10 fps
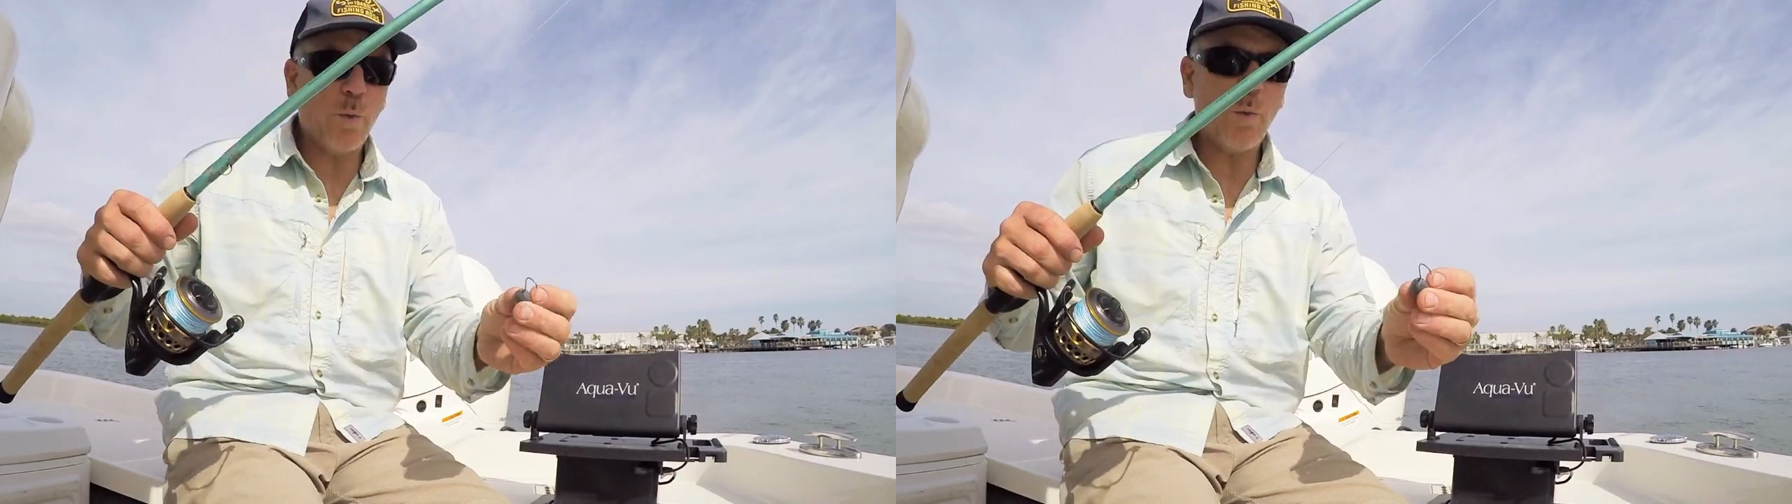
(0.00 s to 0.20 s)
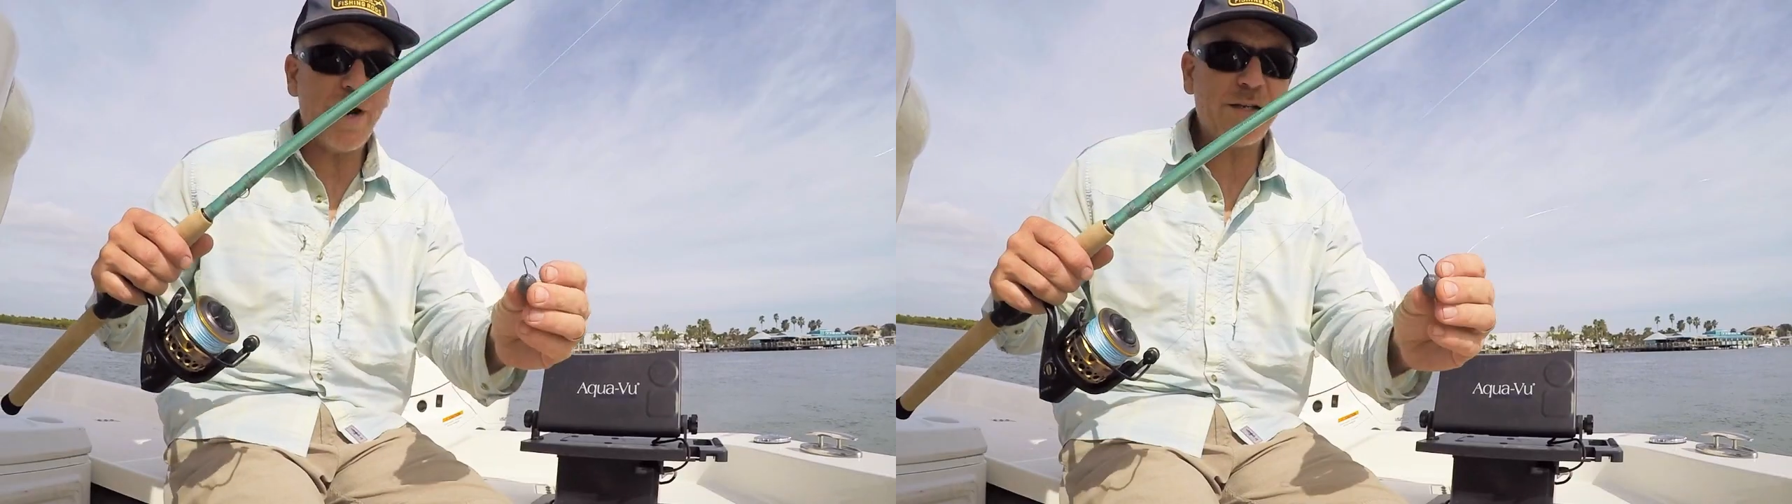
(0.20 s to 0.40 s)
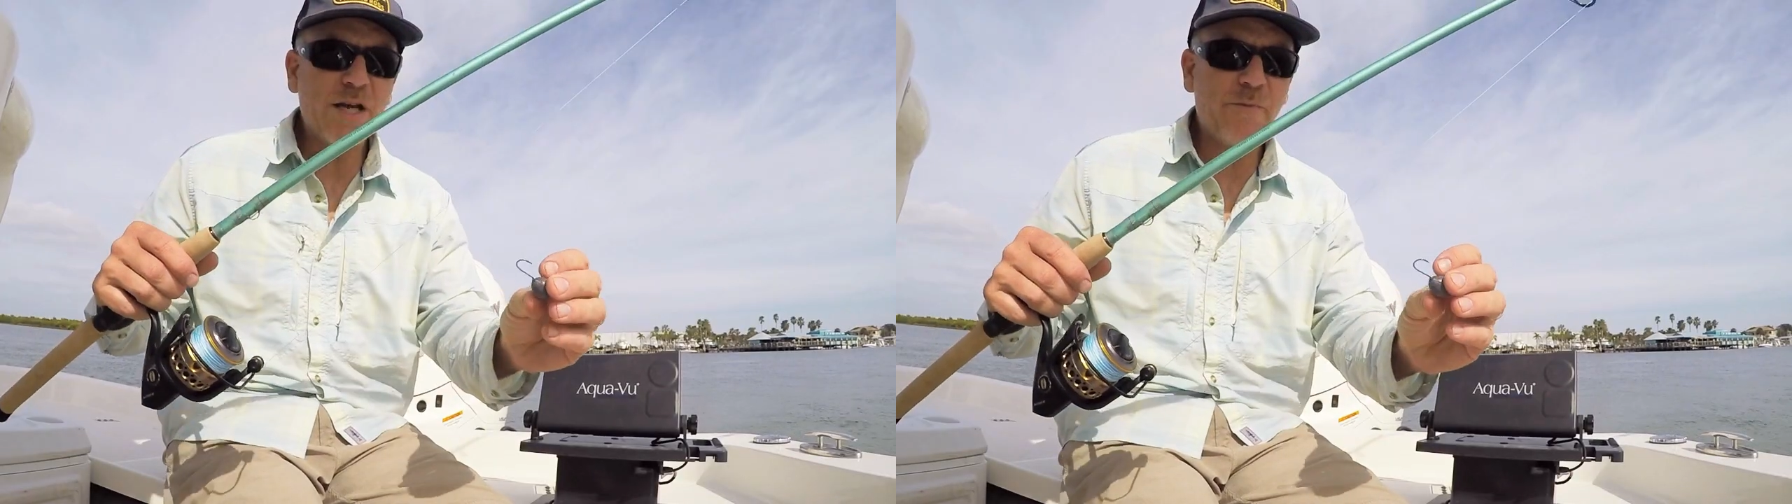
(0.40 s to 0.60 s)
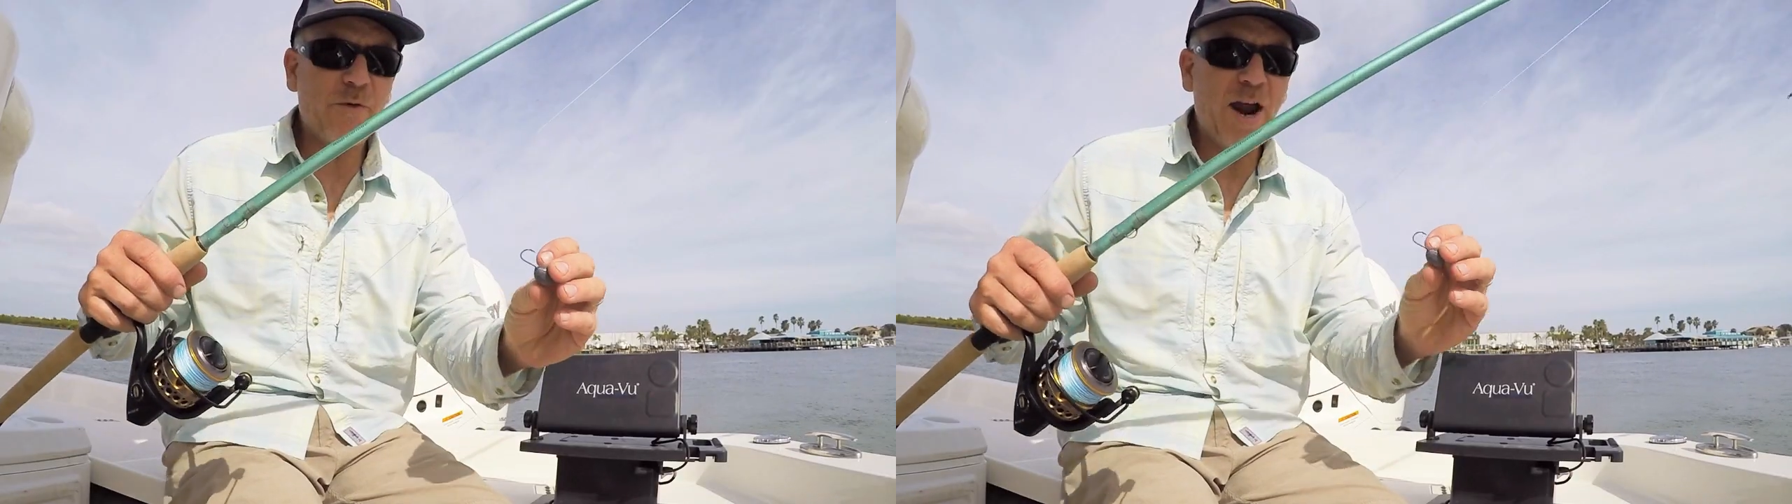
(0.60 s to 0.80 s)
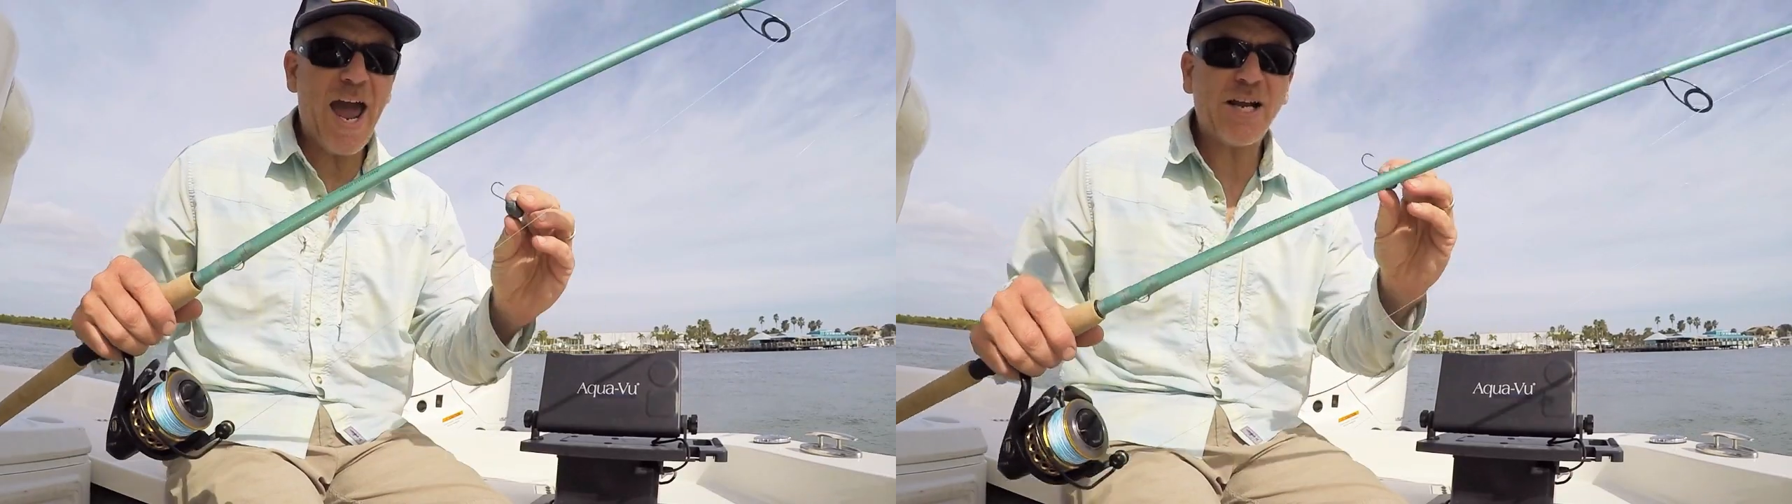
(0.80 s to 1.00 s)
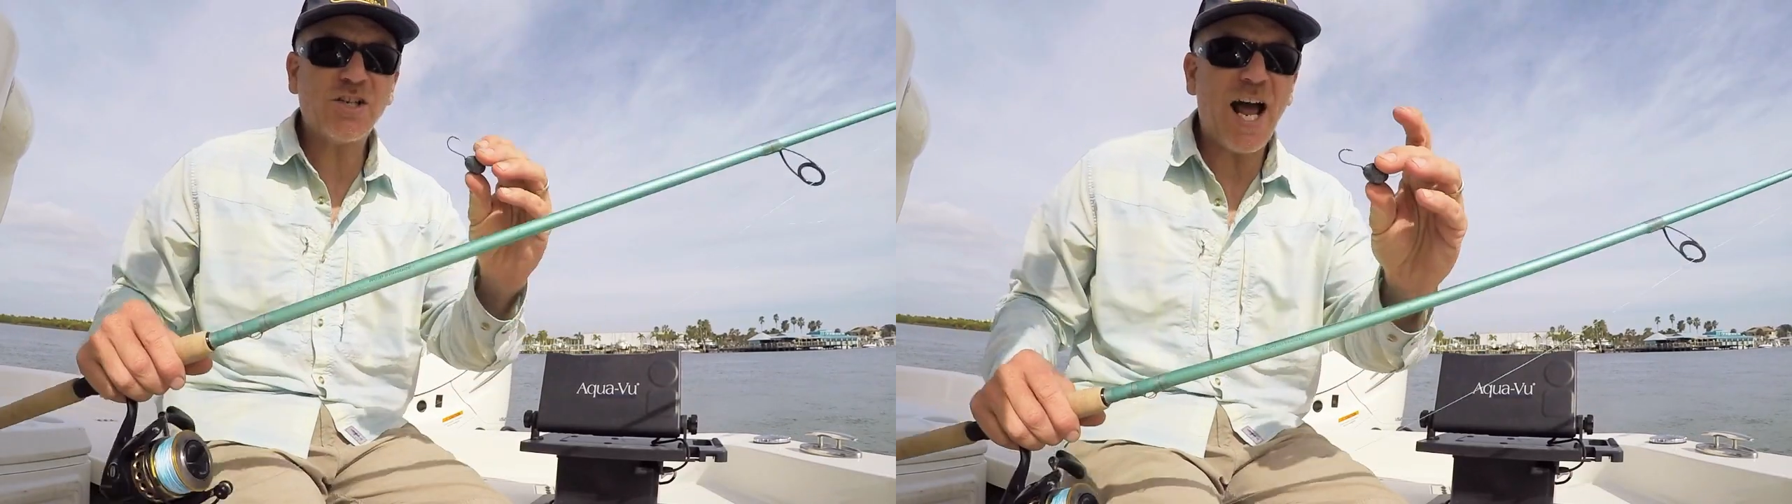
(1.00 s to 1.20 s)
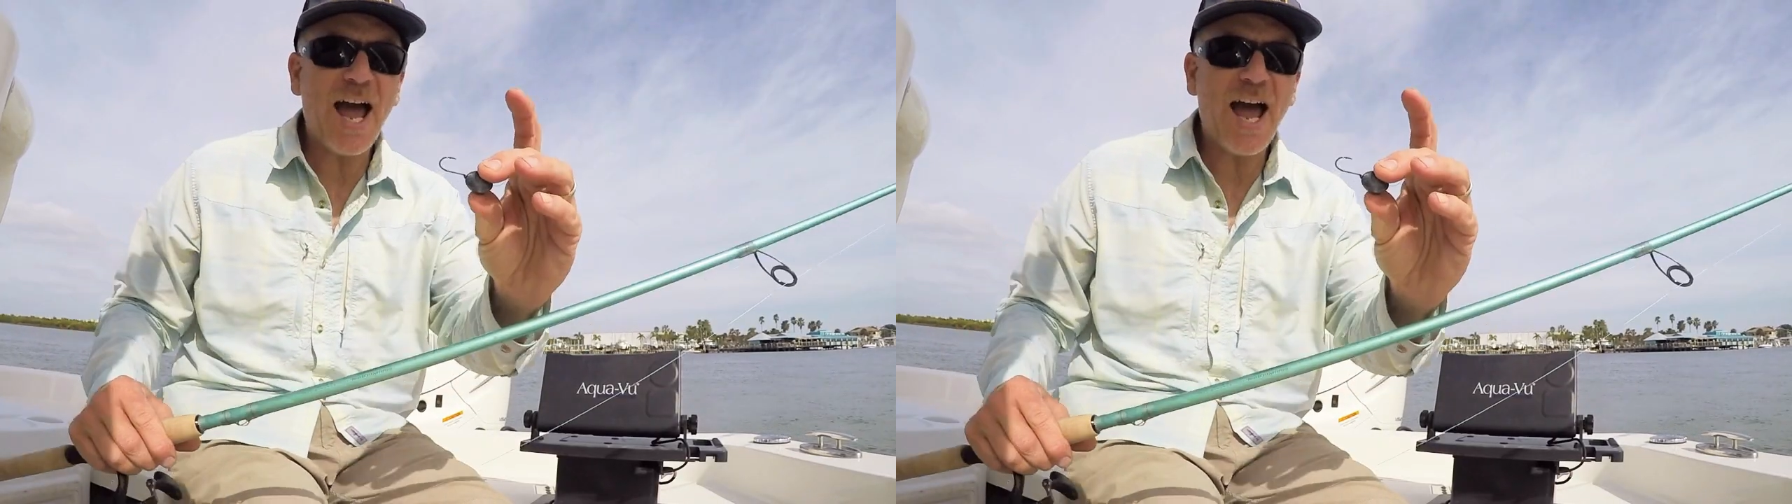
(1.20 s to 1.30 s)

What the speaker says: Rigged up for action.